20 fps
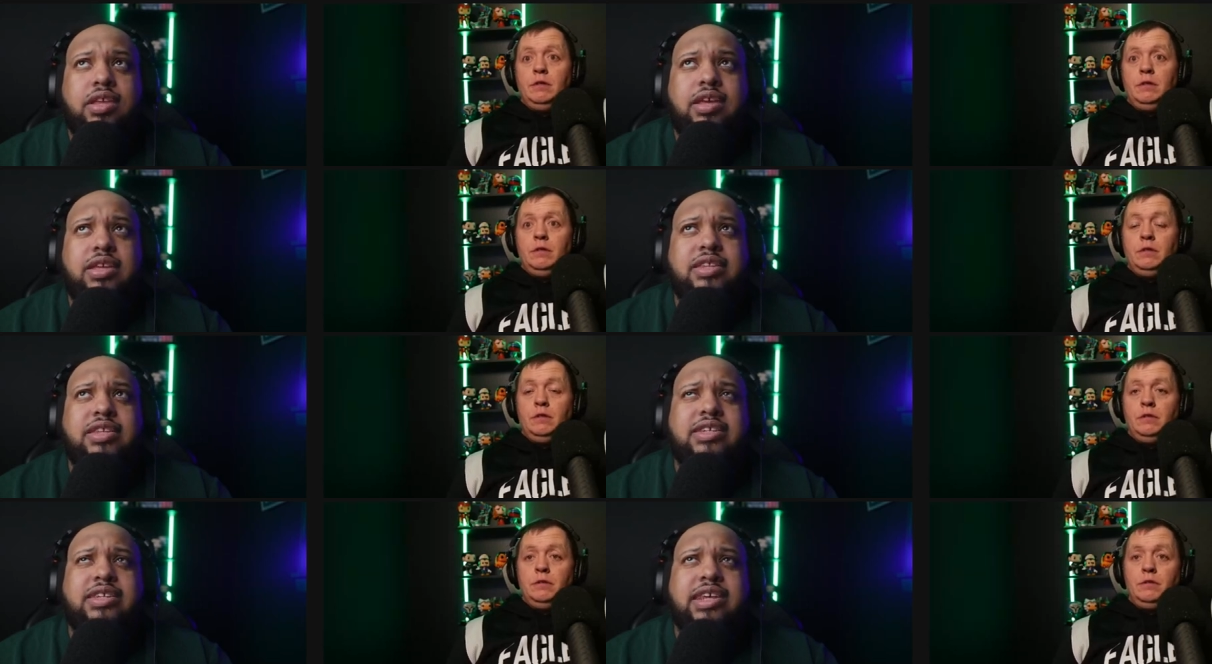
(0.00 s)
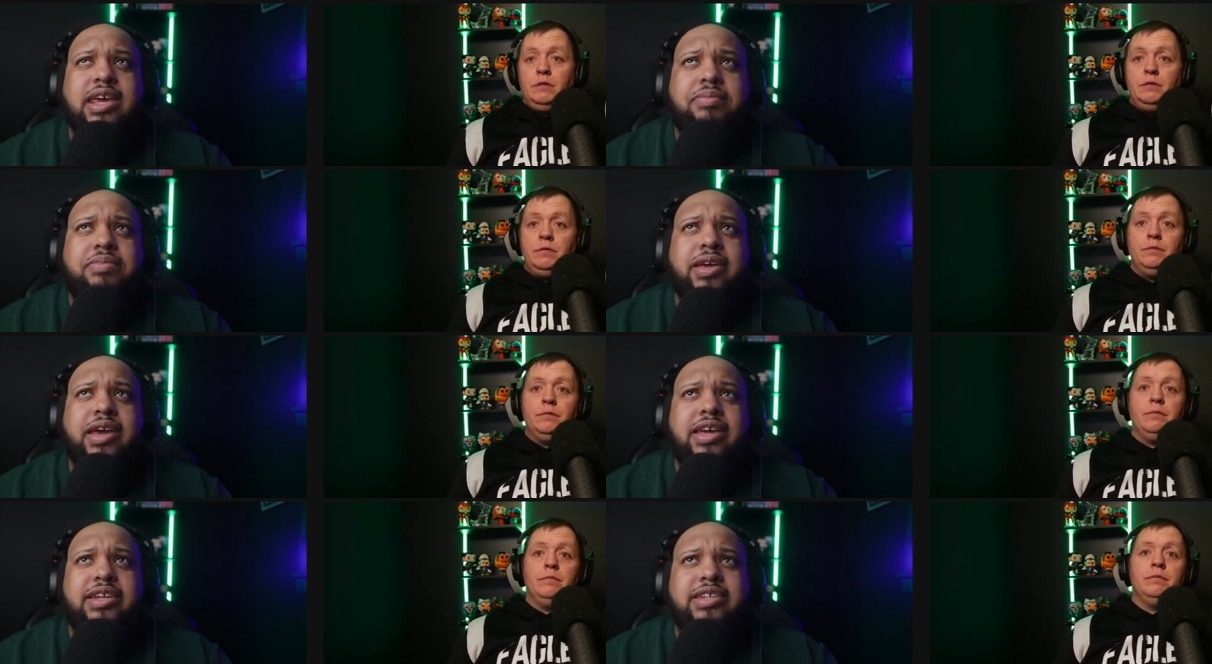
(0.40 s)
Speaker 1: it, the same
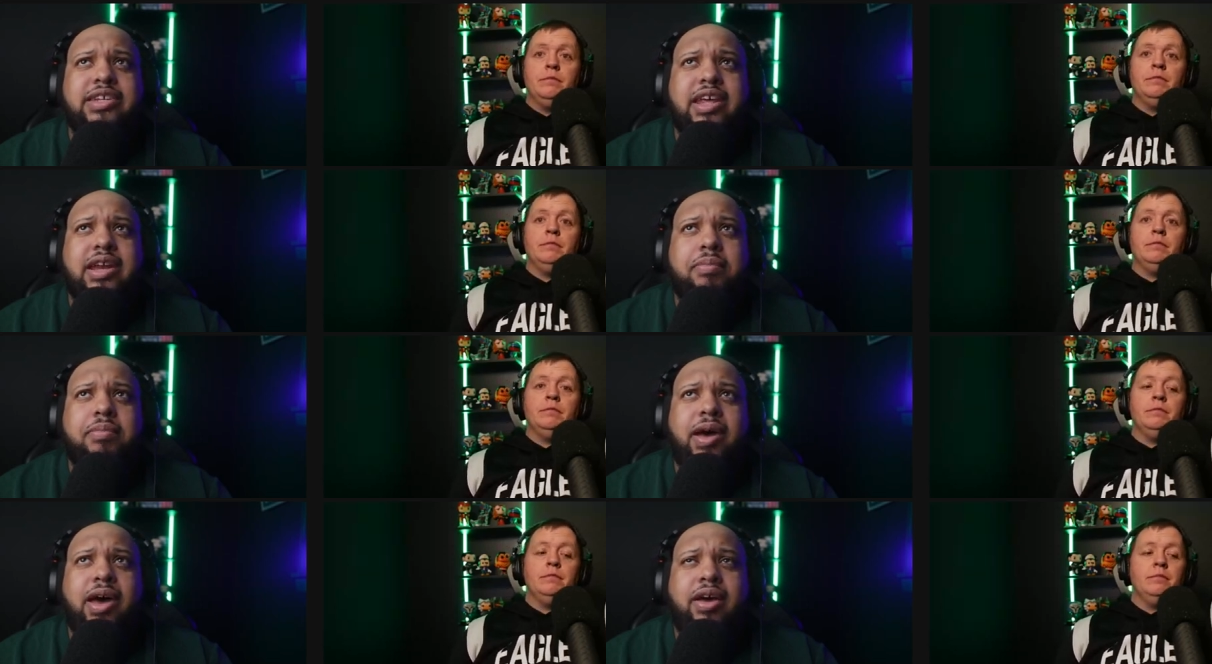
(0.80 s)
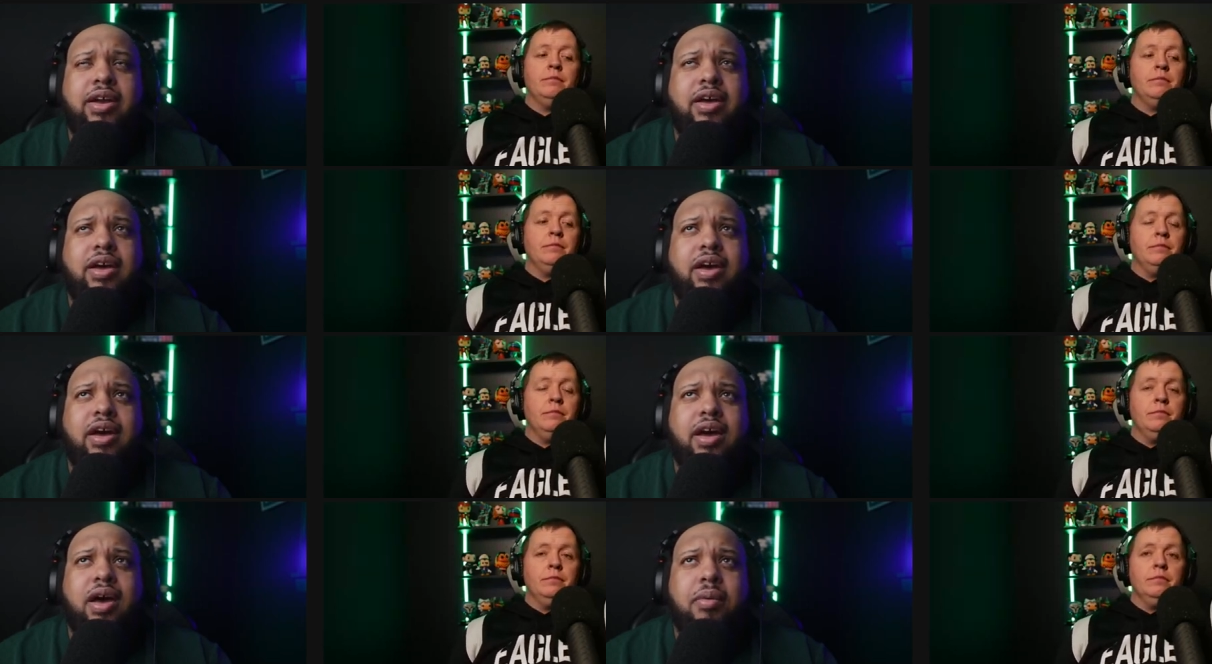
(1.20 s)
thing I said about
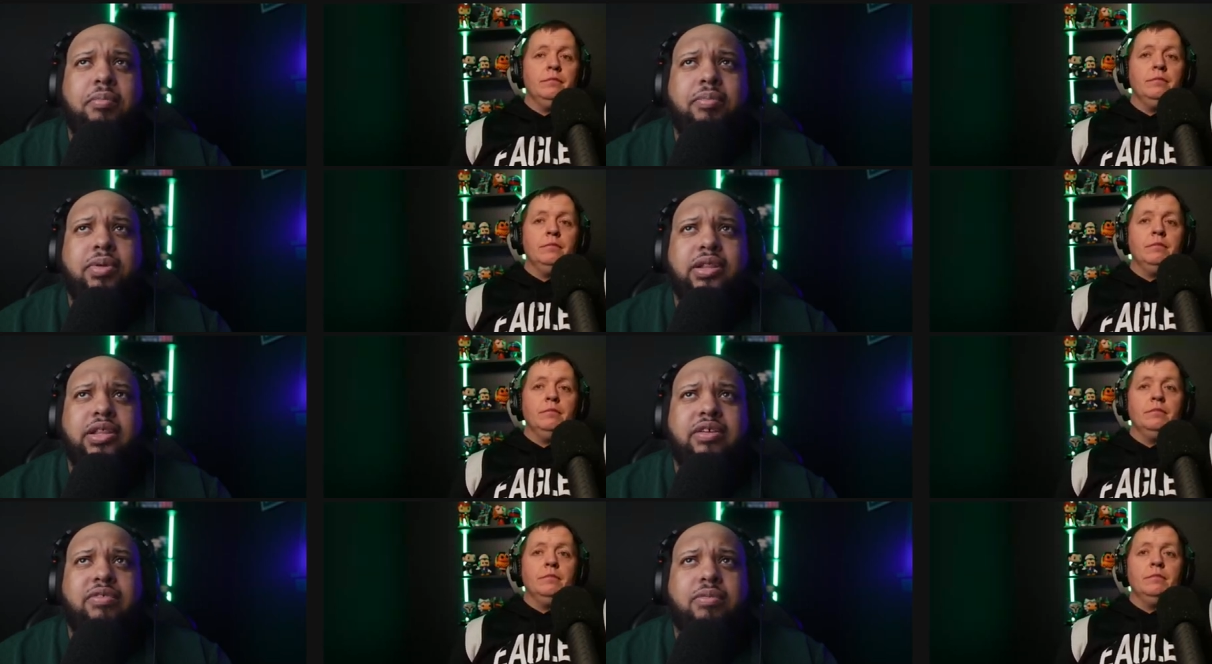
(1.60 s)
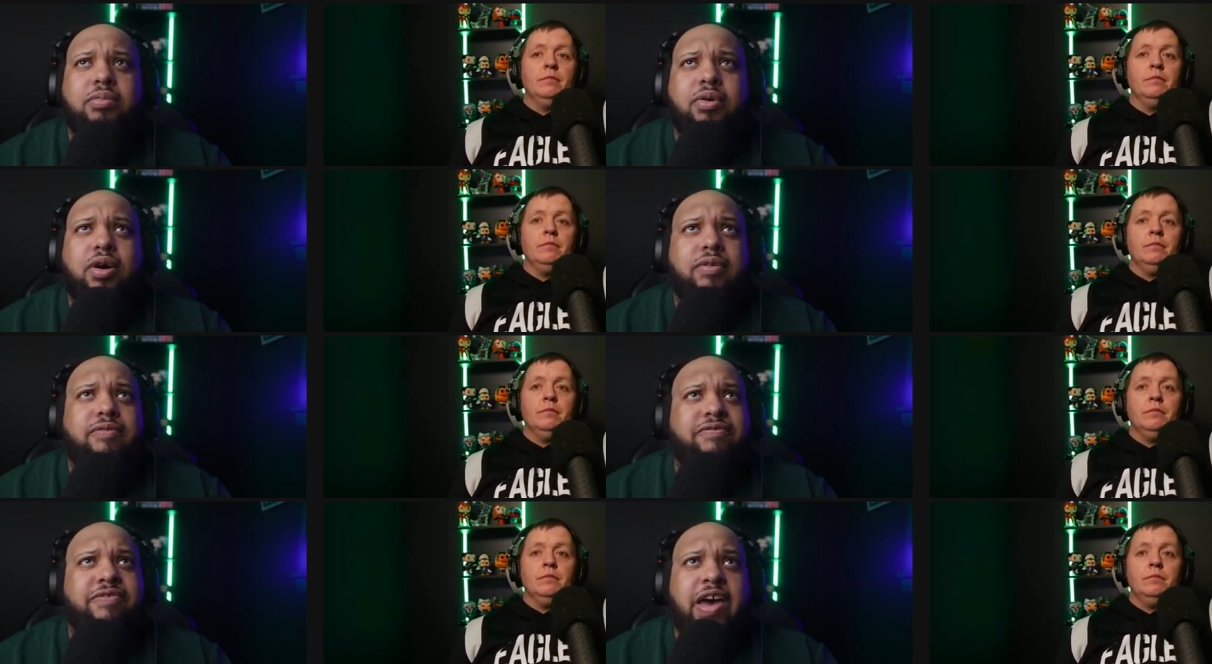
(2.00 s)
uh, unbelievable,
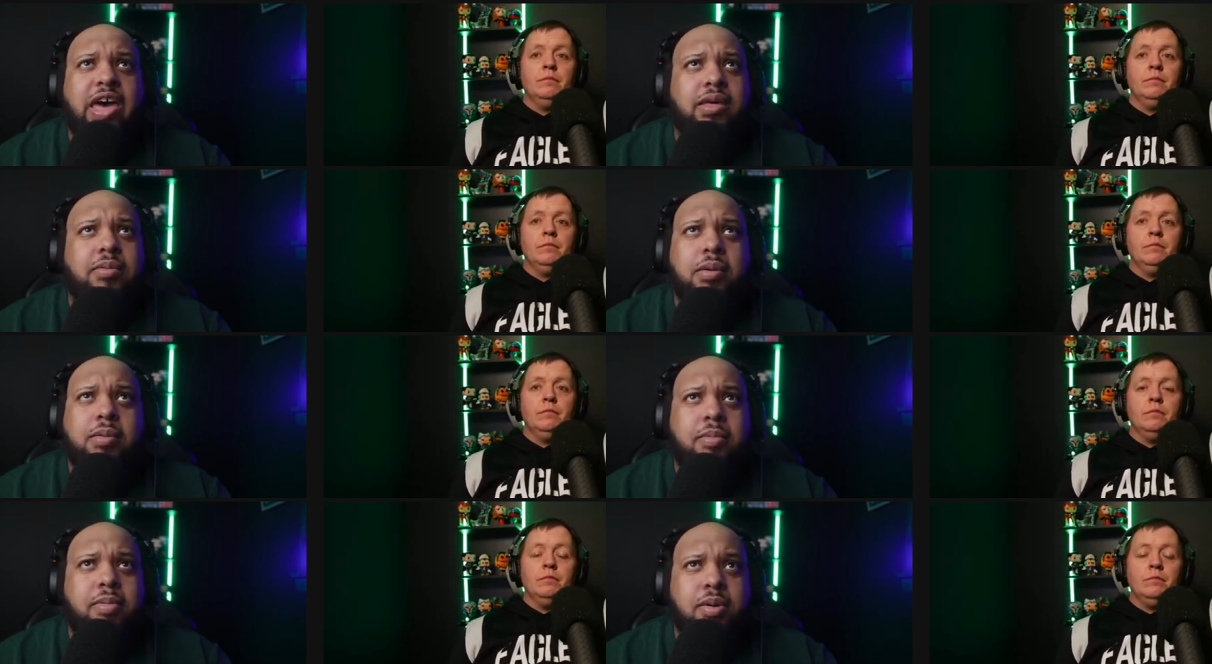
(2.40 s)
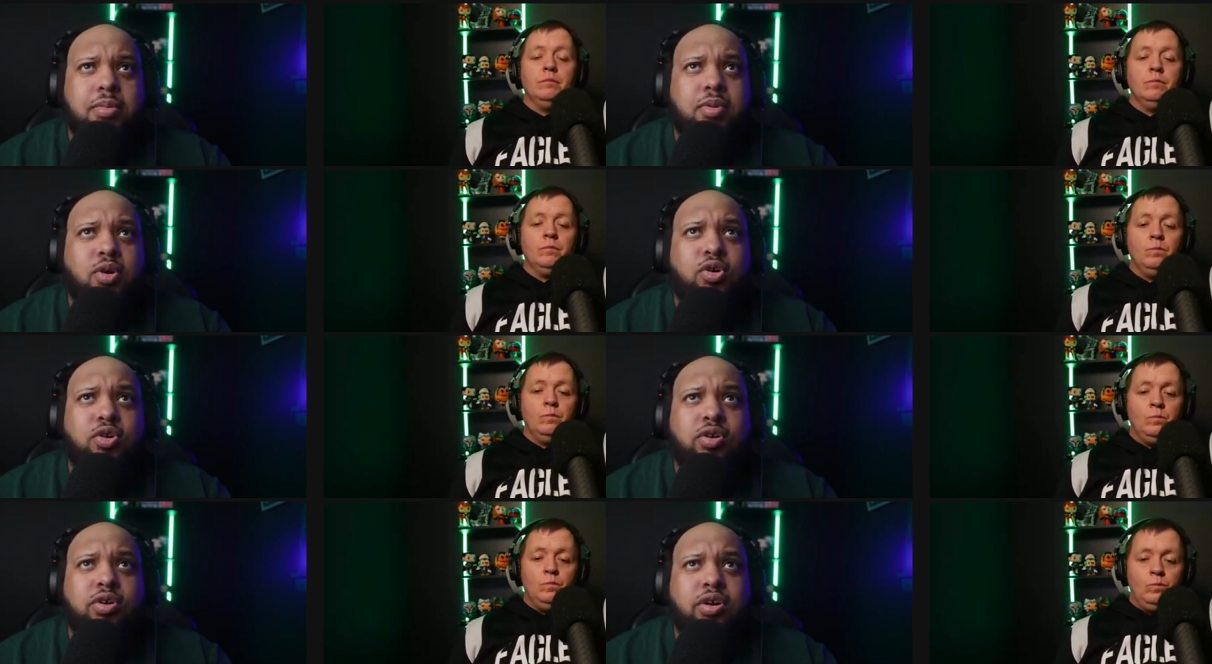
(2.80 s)

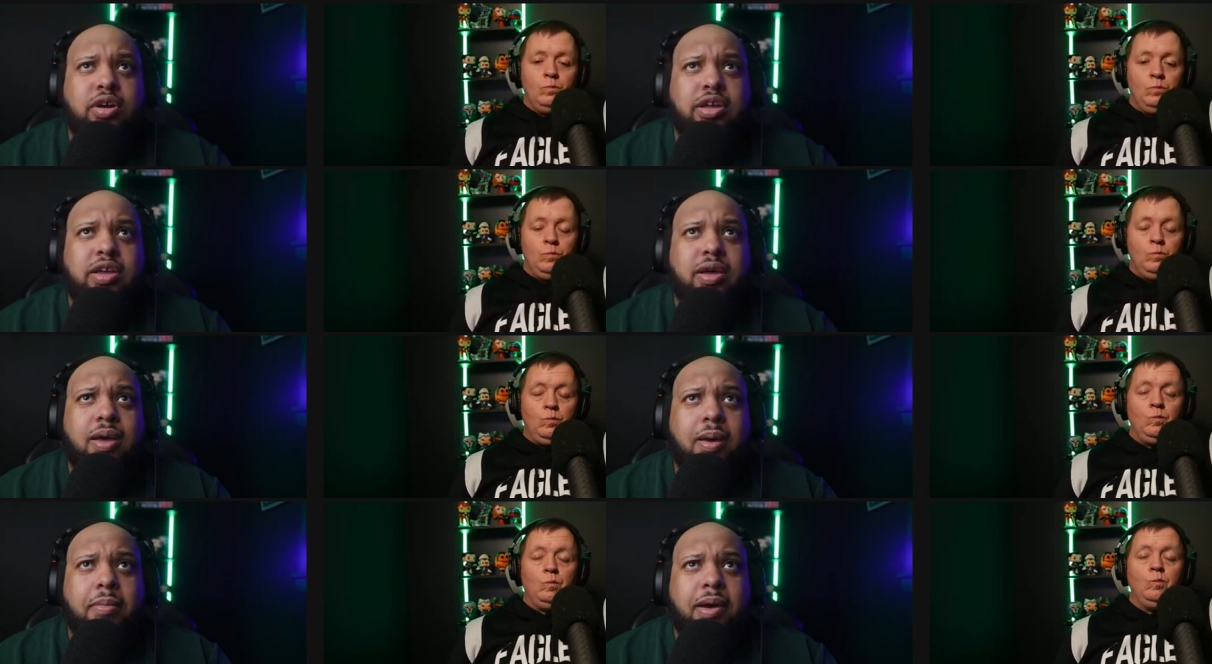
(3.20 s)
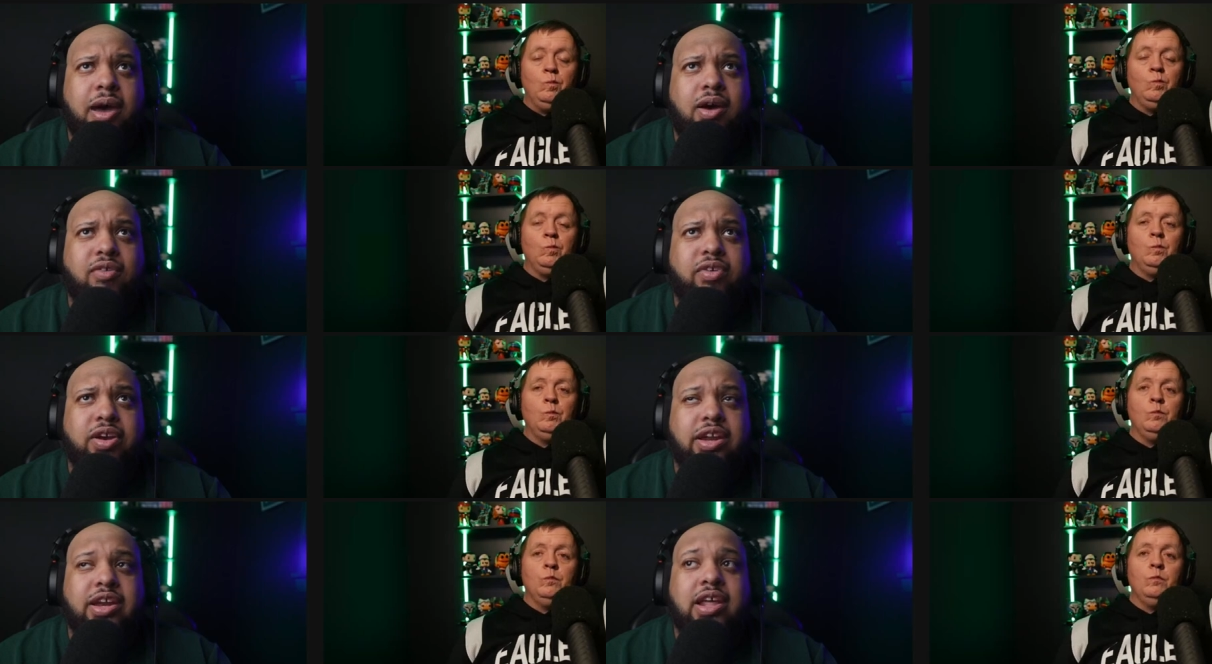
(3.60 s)
unfathomable mm-hmm.
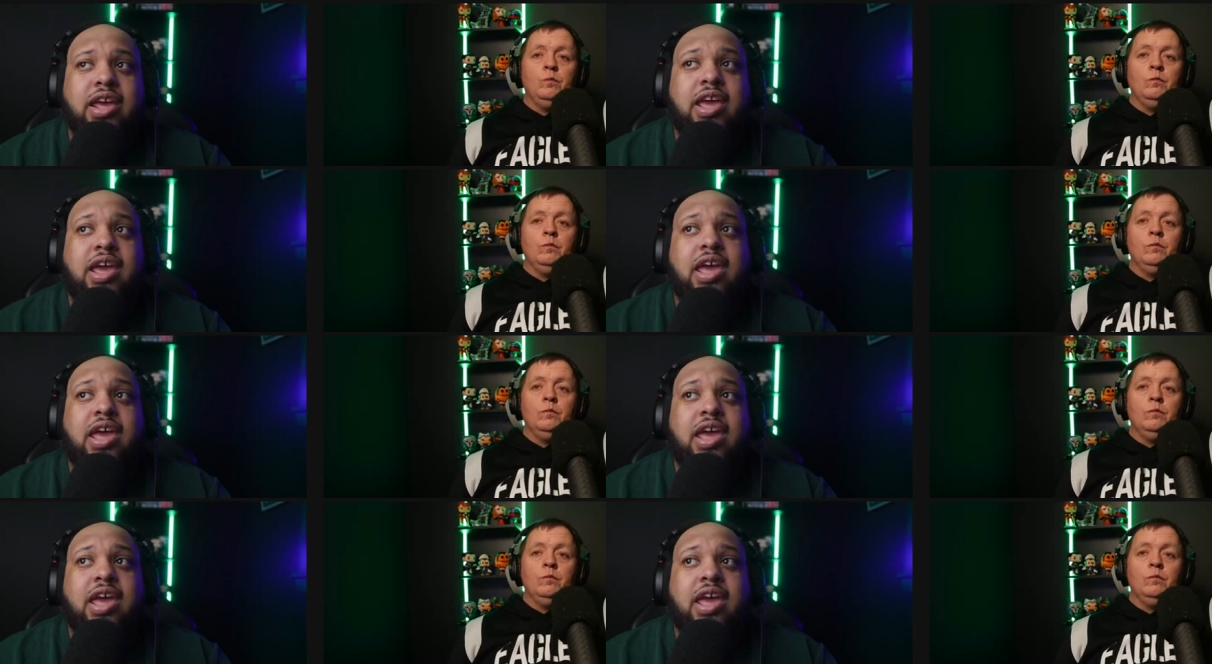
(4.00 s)
about Reid.